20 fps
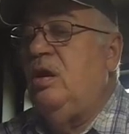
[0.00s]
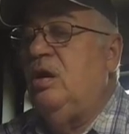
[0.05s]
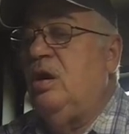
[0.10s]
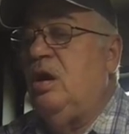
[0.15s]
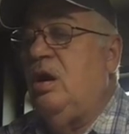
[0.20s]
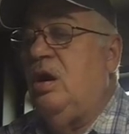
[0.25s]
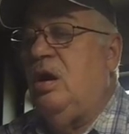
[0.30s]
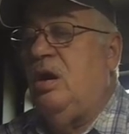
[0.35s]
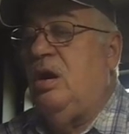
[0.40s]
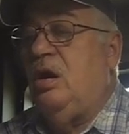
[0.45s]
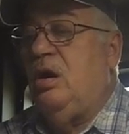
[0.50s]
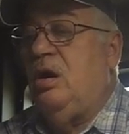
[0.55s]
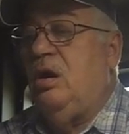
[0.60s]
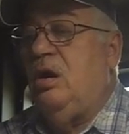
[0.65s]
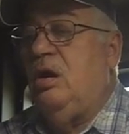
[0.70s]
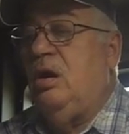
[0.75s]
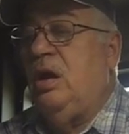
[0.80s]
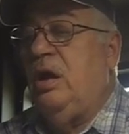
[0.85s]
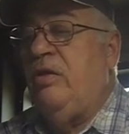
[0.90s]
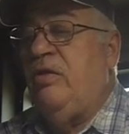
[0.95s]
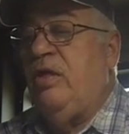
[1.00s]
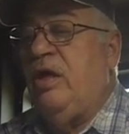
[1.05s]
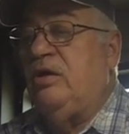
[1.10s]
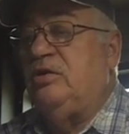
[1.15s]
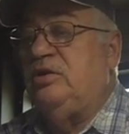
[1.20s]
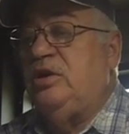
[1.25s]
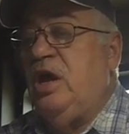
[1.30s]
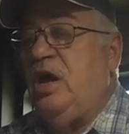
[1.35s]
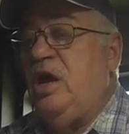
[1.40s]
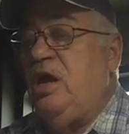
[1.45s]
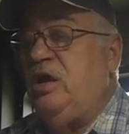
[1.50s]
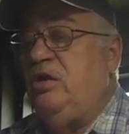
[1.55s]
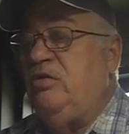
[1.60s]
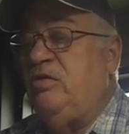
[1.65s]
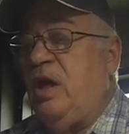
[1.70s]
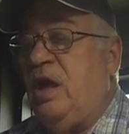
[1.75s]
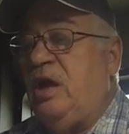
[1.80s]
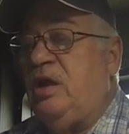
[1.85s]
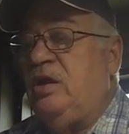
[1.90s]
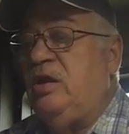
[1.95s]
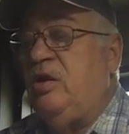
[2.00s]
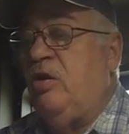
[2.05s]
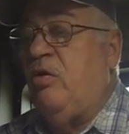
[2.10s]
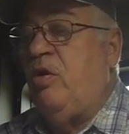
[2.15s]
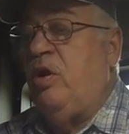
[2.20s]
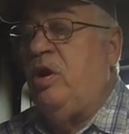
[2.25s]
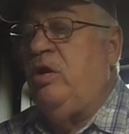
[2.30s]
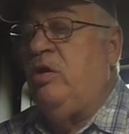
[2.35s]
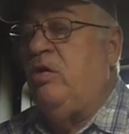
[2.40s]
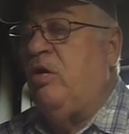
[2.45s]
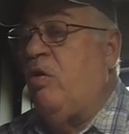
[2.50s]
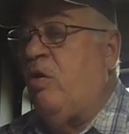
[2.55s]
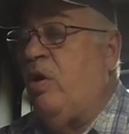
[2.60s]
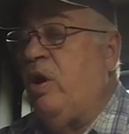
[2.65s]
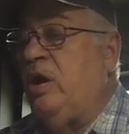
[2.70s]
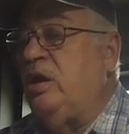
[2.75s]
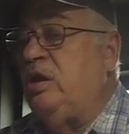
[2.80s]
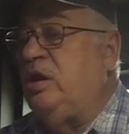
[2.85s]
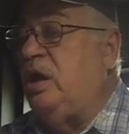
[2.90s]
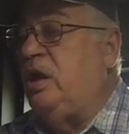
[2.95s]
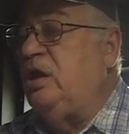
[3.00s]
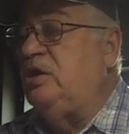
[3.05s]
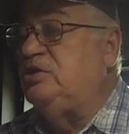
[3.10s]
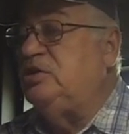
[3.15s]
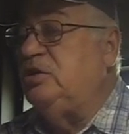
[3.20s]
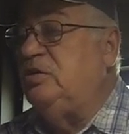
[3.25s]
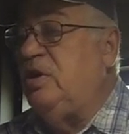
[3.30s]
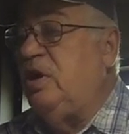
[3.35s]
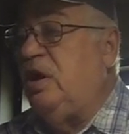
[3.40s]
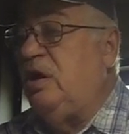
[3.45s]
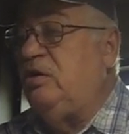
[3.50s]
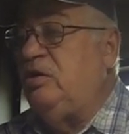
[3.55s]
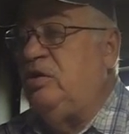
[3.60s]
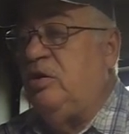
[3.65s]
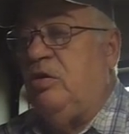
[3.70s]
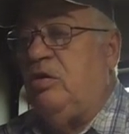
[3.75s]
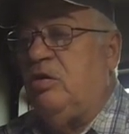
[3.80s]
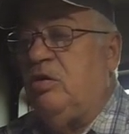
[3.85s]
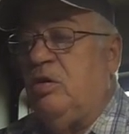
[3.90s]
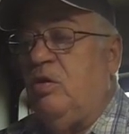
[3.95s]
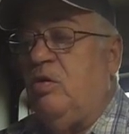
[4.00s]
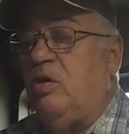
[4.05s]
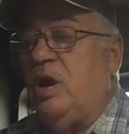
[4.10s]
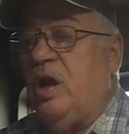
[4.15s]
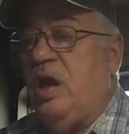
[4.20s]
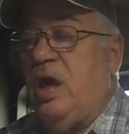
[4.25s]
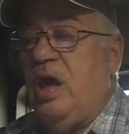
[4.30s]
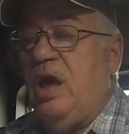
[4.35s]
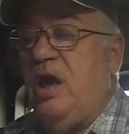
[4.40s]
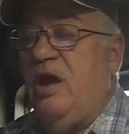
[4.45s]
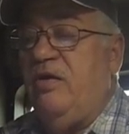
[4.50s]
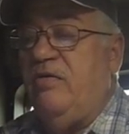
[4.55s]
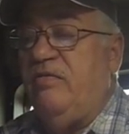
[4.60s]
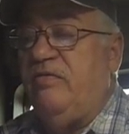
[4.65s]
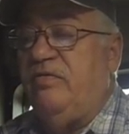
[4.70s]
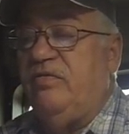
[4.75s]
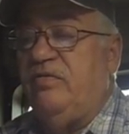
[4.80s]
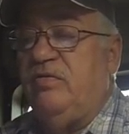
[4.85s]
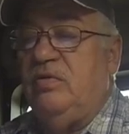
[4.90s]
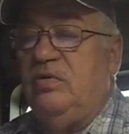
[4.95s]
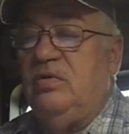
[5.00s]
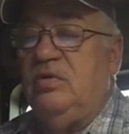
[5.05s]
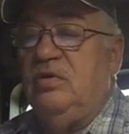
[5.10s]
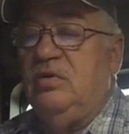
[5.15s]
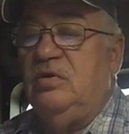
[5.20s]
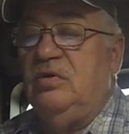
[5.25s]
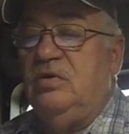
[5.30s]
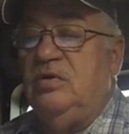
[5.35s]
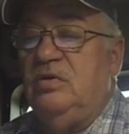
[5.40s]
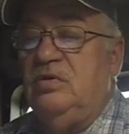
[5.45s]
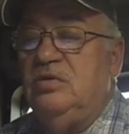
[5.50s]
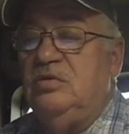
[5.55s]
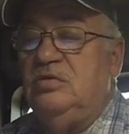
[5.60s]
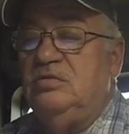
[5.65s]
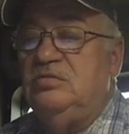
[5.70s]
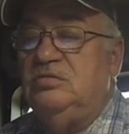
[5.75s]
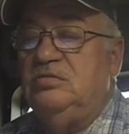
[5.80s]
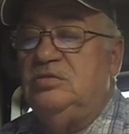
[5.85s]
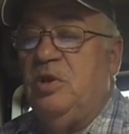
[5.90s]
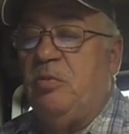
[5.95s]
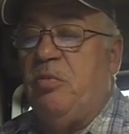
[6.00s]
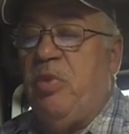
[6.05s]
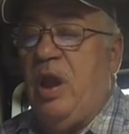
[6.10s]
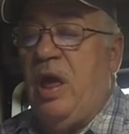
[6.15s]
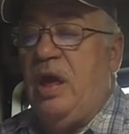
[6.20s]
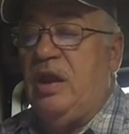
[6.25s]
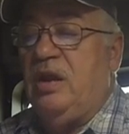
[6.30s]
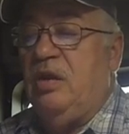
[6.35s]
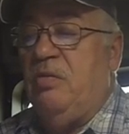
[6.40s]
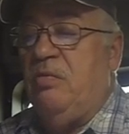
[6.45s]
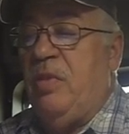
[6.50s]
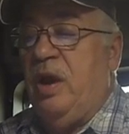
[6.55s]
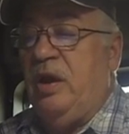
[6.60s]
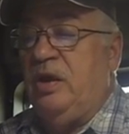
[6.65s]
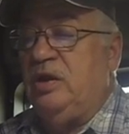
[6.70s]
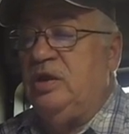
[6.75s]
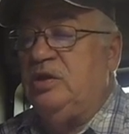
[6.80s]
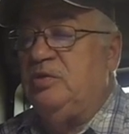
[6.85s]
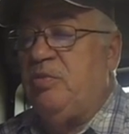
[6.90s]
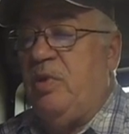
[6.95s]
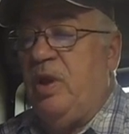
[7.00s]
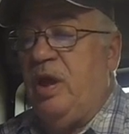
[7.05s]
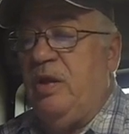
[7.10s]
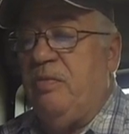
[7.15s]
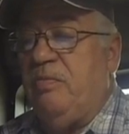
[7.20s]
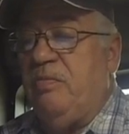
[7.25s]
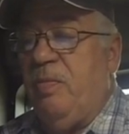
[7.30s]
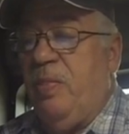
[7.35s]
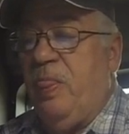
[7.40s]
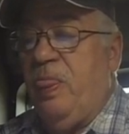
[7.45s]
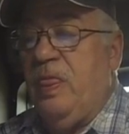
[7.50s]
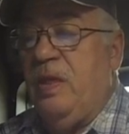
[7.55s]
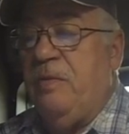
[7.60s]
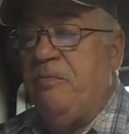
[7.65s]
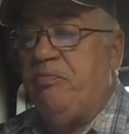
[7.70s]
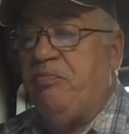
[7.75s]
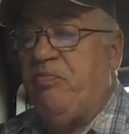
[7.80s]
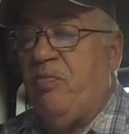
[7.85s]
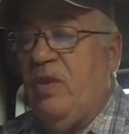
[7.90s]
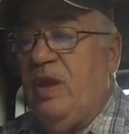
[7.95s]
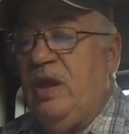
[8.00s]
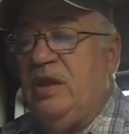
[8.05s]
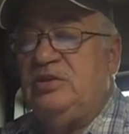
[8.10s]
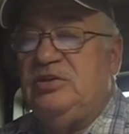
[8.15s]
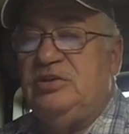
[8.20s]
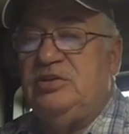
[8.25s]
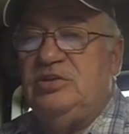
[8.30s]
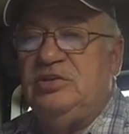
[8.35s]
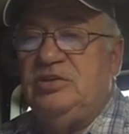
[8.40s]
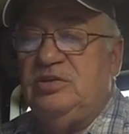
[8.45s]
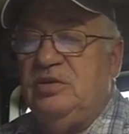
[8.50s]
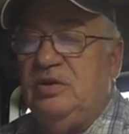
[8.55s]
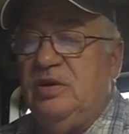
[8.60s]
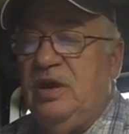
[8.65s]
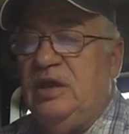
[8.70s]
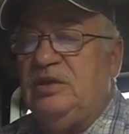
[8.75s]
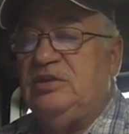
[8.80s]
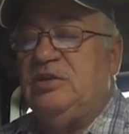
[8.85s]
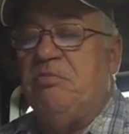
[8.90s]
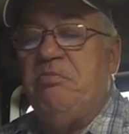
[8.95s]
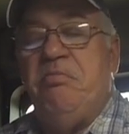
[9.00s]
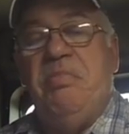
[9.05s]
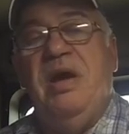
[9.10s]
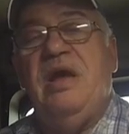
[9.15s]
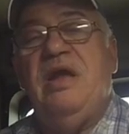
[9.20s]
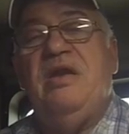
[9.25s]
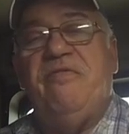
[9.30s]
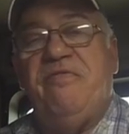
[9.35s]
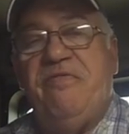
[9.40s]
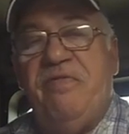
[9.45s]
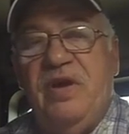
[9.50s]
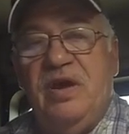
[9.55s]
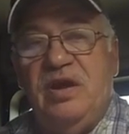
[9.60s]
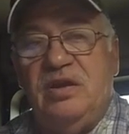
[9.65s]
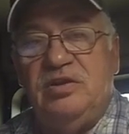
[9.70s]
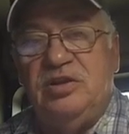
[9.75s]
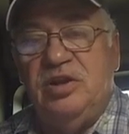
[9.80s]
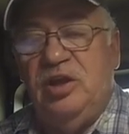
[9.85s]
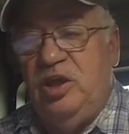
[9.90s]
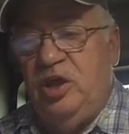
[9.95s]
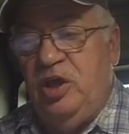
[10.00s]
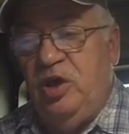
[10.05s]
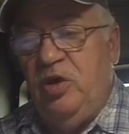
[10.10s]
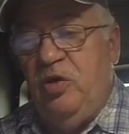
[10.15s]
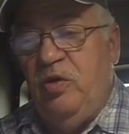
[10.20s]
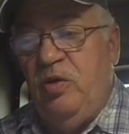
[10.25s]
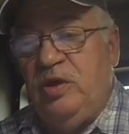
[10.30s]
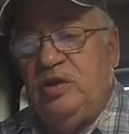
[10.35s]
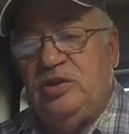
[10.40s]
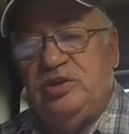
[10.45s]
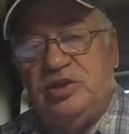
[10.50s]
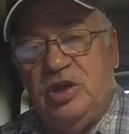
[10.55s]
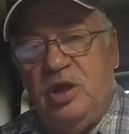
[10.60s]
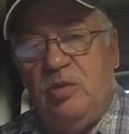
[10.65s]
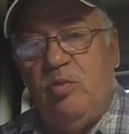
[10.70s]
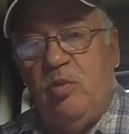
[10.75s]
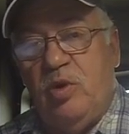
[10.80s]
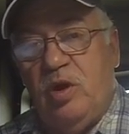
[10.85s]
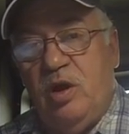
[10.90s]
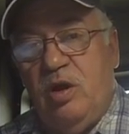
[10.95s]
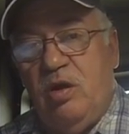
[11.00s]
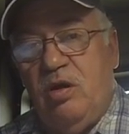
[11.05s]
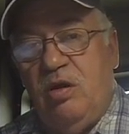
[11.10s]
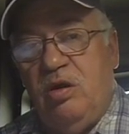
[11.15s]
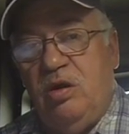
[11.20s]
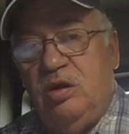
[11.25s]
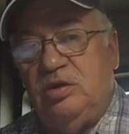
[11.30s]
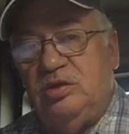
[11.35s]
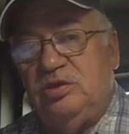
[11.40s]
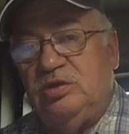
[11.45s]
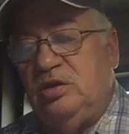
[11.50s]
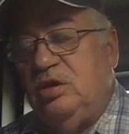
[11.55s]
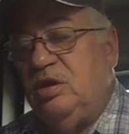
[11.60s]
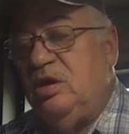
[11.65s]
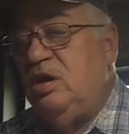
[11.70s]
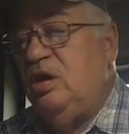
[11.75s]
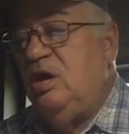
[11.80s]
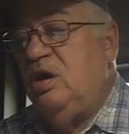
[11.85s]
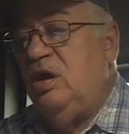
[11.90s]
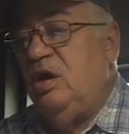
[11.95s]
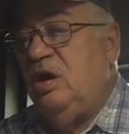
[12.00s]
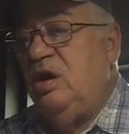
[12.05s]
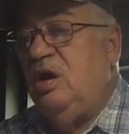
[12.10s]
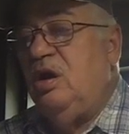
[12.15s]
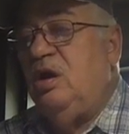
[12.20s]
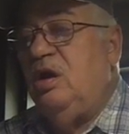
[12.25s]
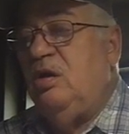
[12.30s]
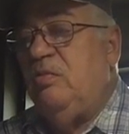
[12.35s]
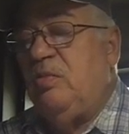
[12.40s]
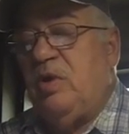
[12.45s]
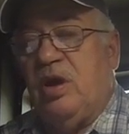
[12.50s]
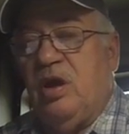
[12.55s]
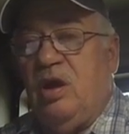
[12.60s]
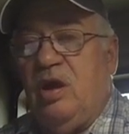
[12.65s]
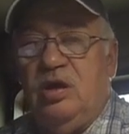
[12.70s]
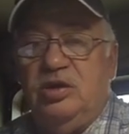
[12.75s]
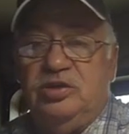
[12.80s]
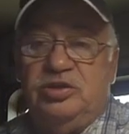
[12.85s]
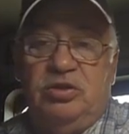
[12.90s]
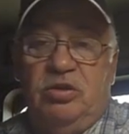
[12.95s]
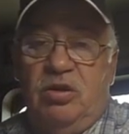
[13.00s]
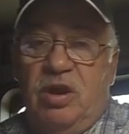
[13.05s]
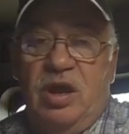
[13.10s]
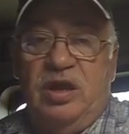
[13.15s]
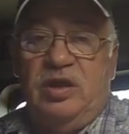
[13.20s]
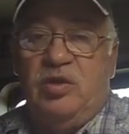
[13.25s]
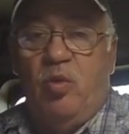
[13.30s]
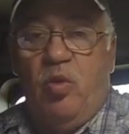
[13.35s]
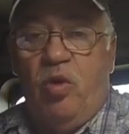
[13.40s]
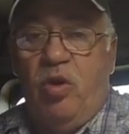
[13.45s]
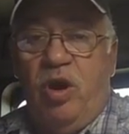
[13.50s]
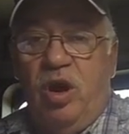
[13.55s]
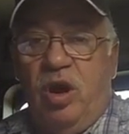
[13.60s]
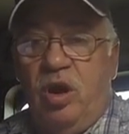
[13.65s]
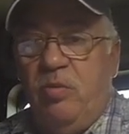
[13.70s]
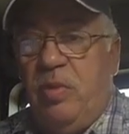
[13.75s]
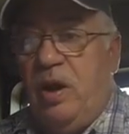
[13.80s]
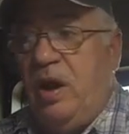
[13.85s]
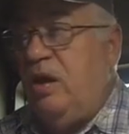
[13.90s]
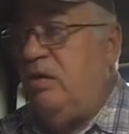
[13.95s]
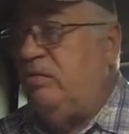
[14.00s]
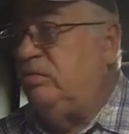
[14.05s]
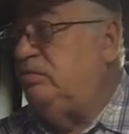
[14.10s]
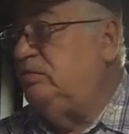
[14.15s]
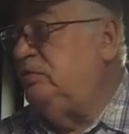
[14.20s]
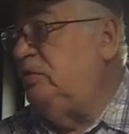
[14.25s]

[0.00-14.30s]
And they'll tell you that during your orientation, that you're going to have the platinum maintenance plan. It's a benefit to you in some regards, because you don't have to worry about,